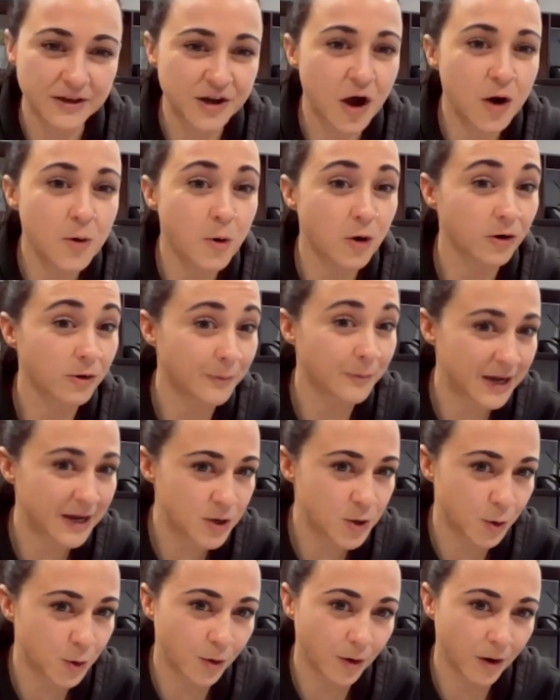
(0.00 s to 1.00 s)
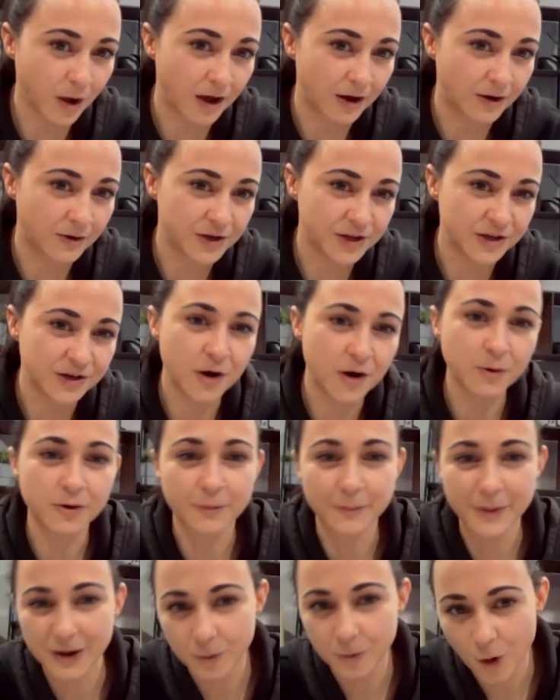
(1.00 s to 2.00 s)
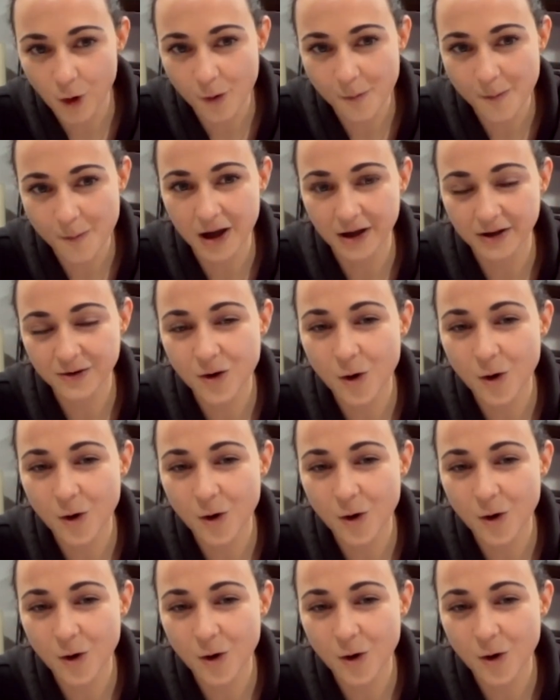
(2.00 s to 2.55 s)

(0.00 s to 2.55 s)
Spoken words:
know are a bit cooler, you know are a bit warmer,